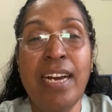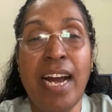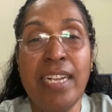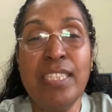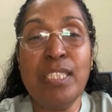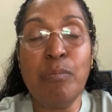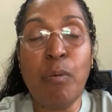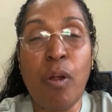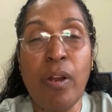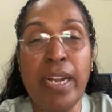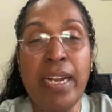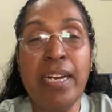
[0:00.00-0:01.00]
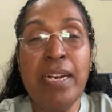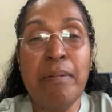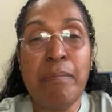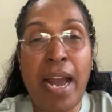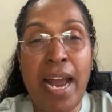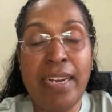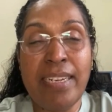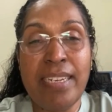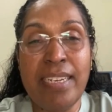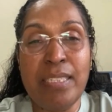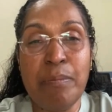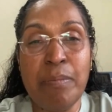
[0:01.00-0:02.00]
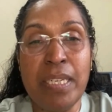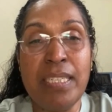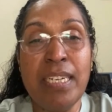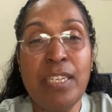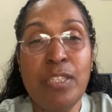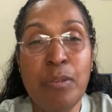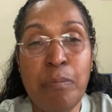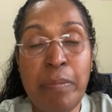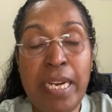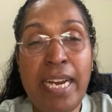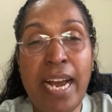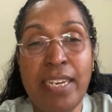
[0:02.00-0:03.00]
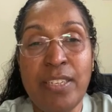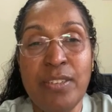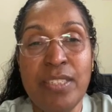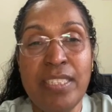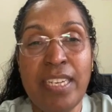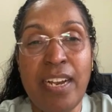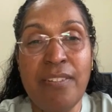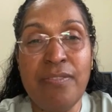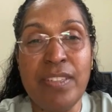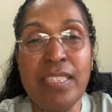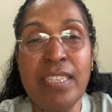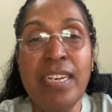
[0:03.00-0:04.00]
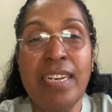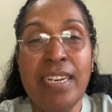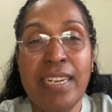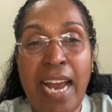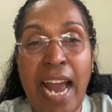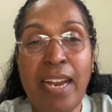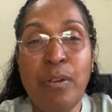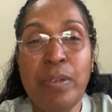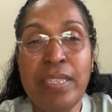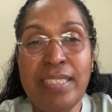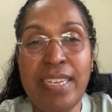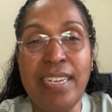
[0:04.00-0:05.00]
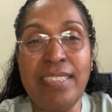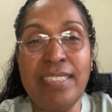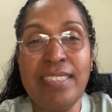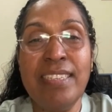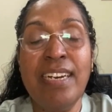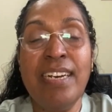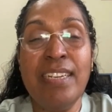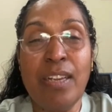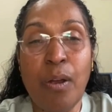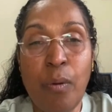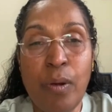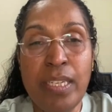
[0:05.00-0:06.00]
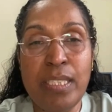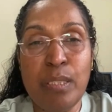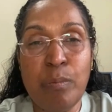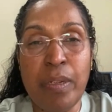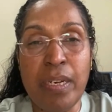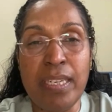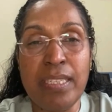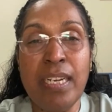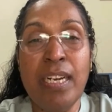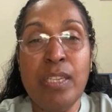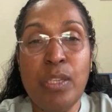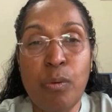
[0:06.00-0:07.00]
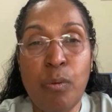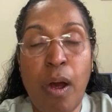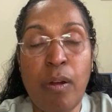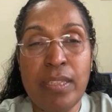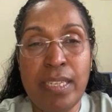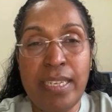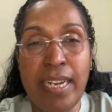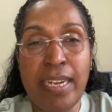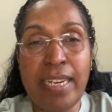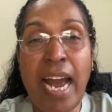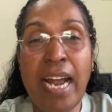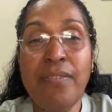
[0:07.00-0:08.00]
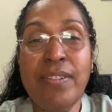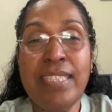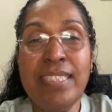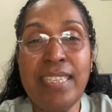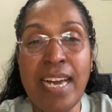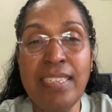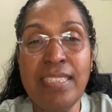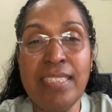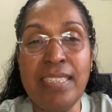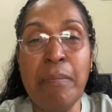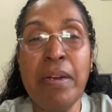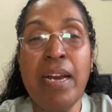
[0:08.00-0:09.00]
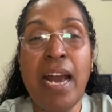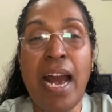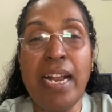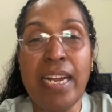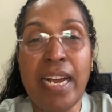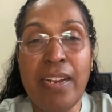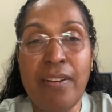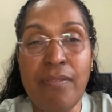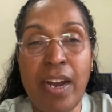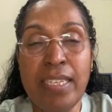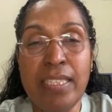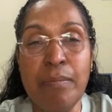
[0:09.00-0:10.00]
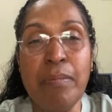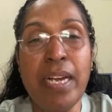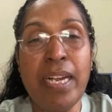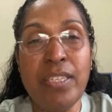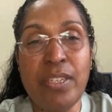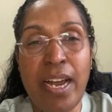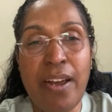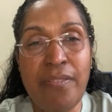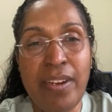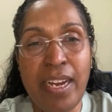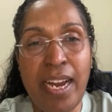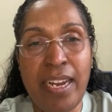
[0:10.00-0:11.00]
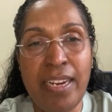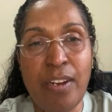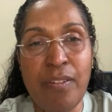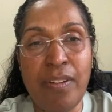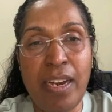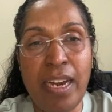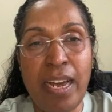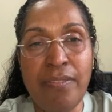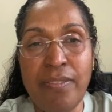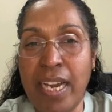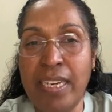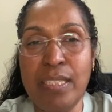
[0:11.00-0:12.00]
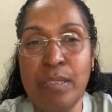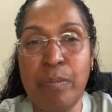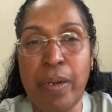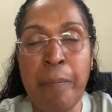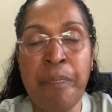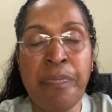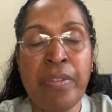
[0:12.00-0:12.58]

And this morning, my encouragement to me and yourself is, can we sense the Holy Spirit throughout the day? Can we sense Him and invite Him into every area of our life? Let us pray.